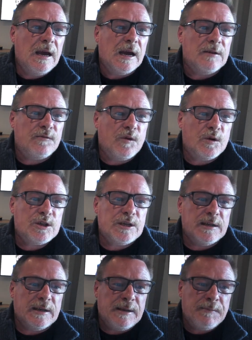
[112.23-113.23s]

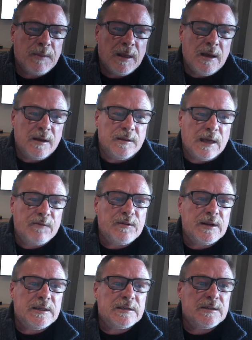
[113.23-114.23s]
Unfortunately, the
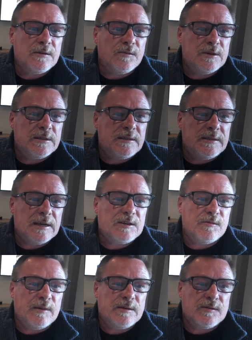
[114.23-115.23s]
evidence was
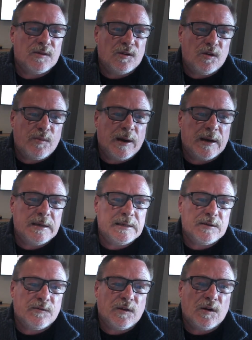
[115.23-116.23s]
detrimental to all parties
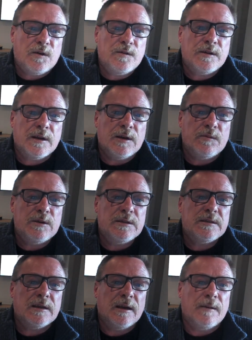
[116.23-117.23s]
involved and was